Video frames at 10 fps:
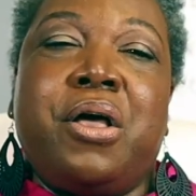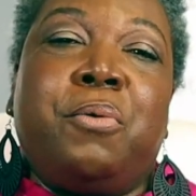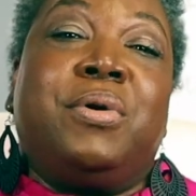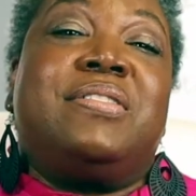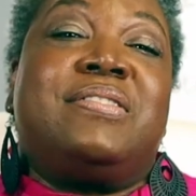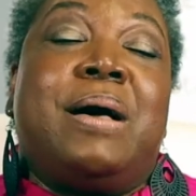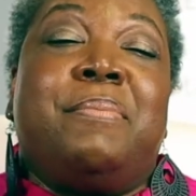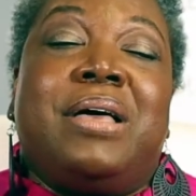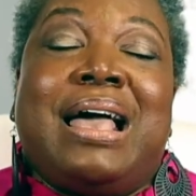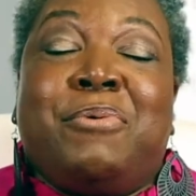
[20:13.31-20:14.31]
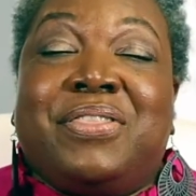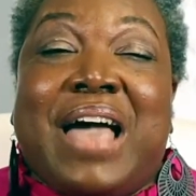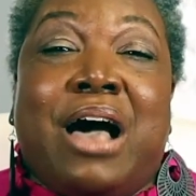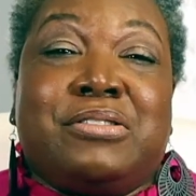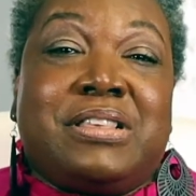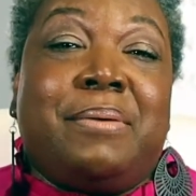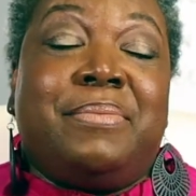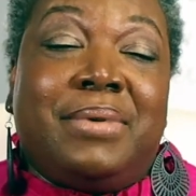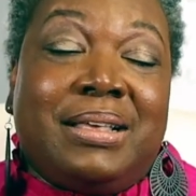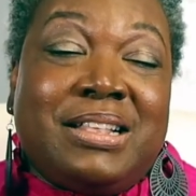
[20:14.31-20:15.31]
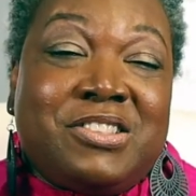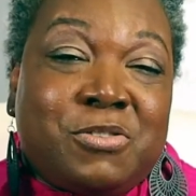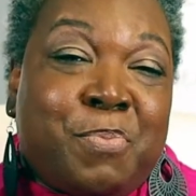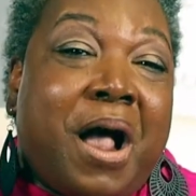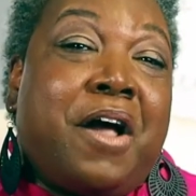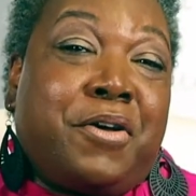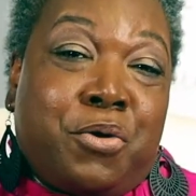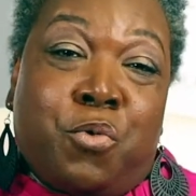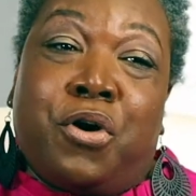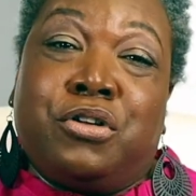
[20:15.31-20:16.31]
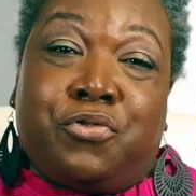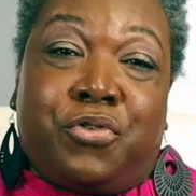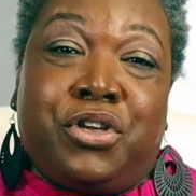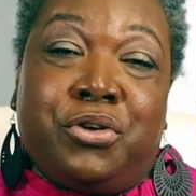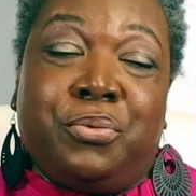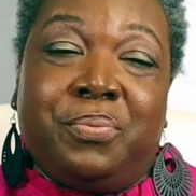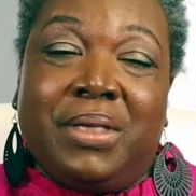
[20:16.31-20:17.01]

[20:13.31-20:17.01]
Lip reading: without some inspiring words for you.